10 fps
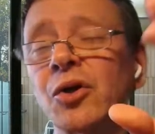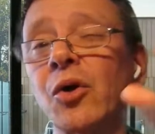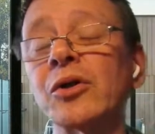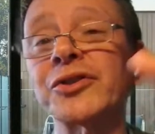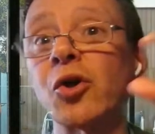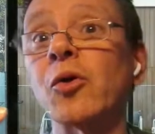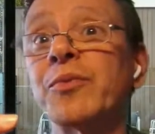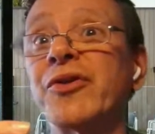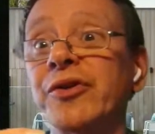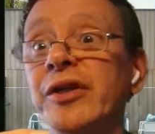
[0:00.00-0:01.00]
what is called
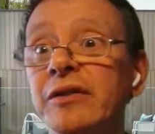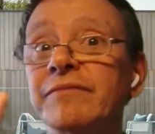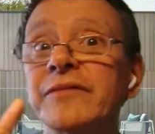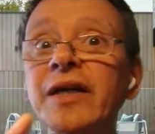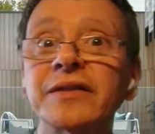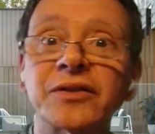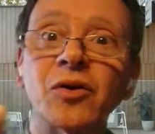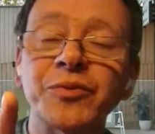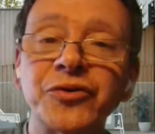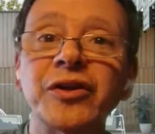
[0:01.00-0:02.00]
scope 3,
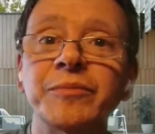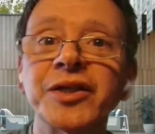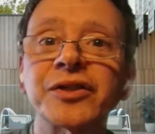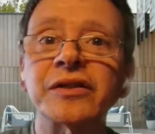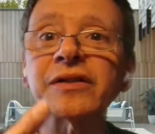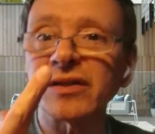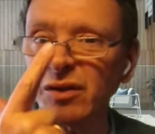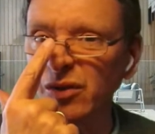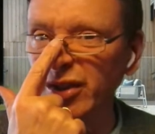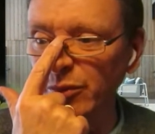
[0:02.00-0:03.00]
scope 3 emissions,
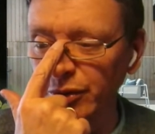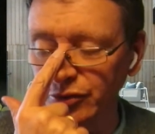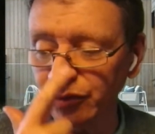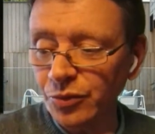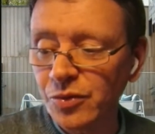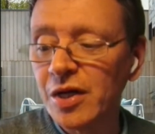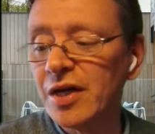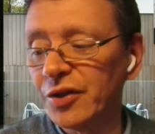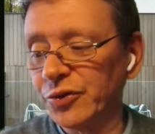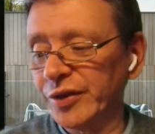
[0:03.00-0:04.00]
though they want
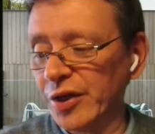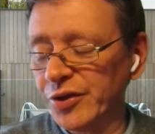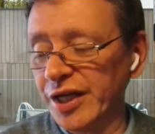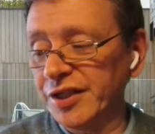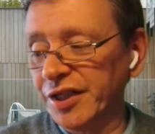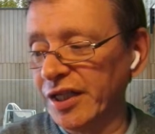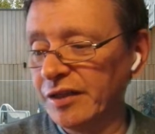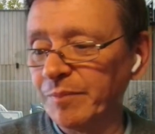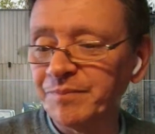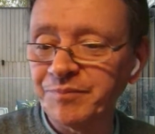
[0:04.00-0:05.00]
they
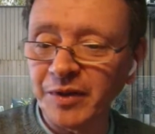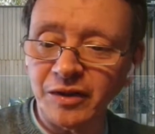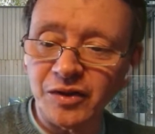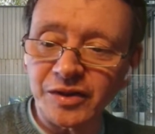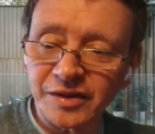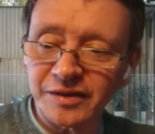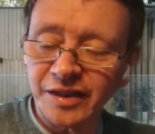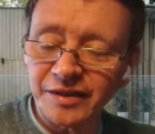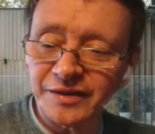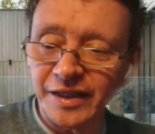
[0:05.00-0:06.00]
need, because
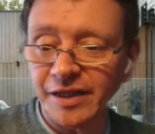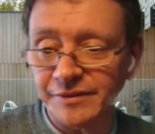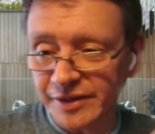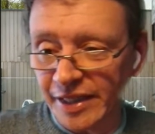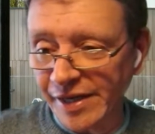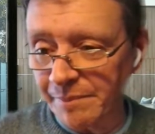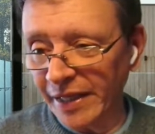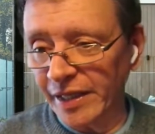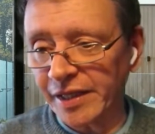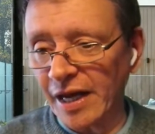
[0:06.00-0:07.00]
they are
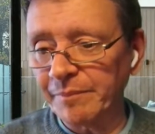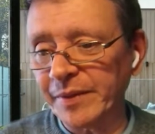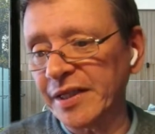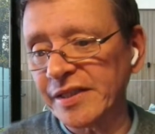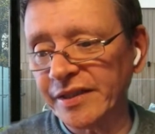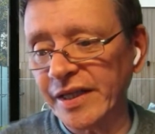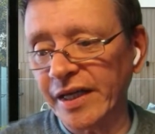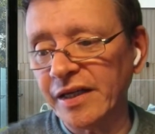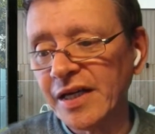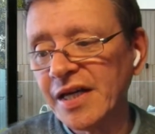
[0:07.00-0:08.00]
bigger companies and
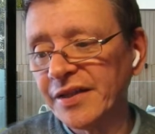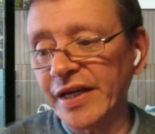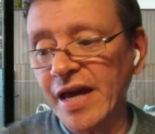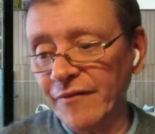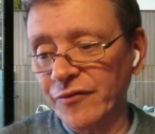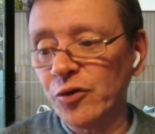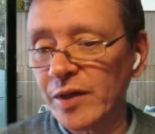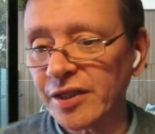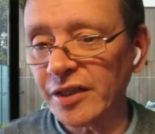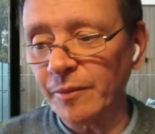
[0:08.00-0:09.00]
they have
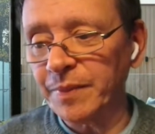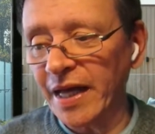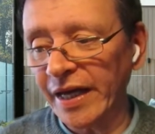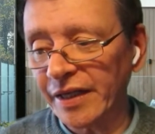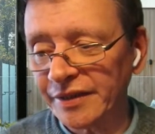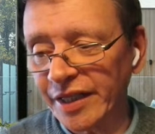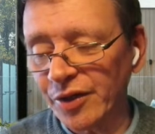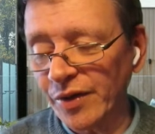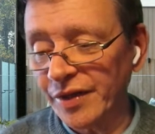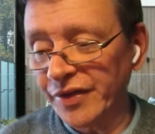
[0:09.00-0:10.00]
you as a supplier, and
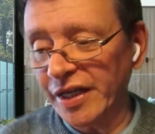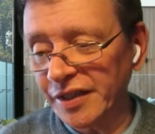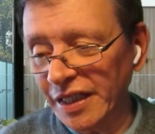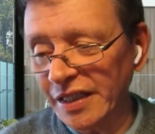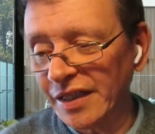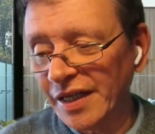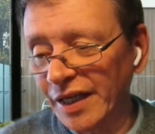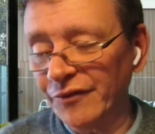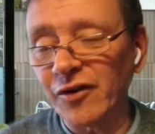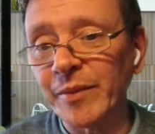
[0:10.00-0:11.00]
they need
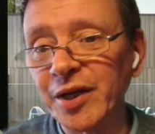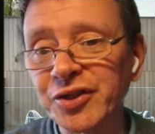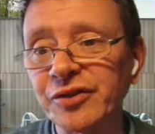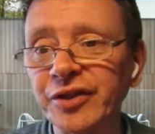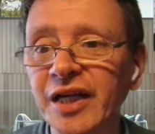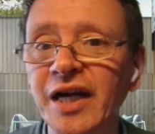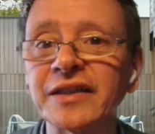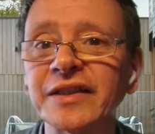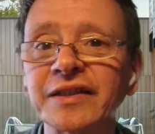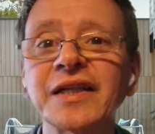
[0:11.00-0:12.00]
information
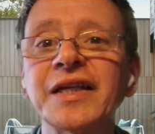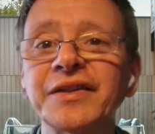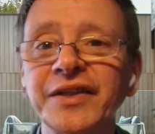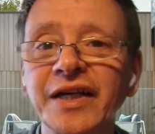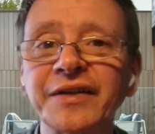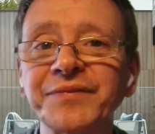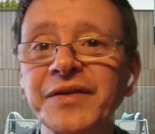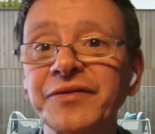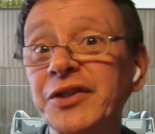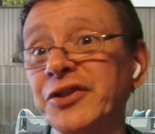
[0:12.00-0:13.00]
regarding the
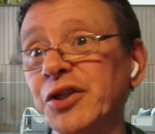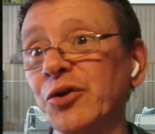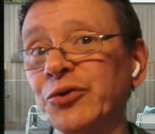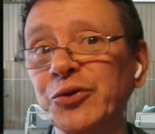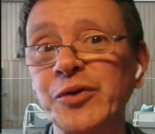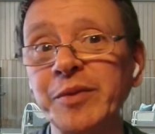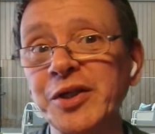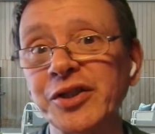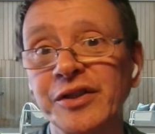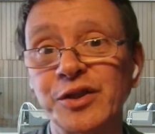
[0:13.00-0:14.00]
CO2
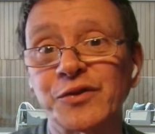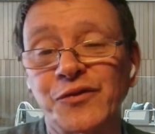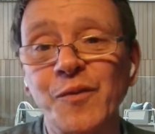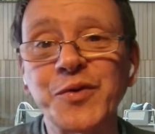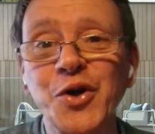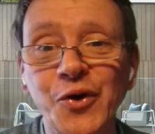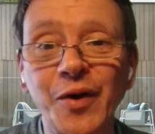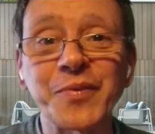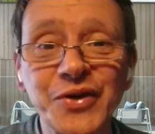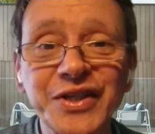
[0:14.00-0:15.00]
emissions from
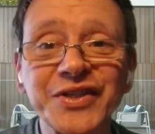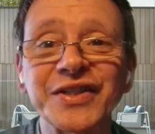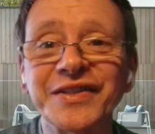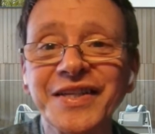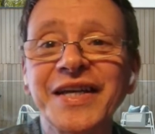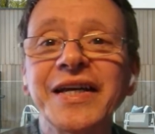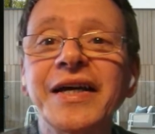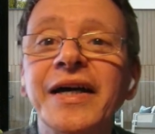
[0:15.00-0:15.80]
your operations.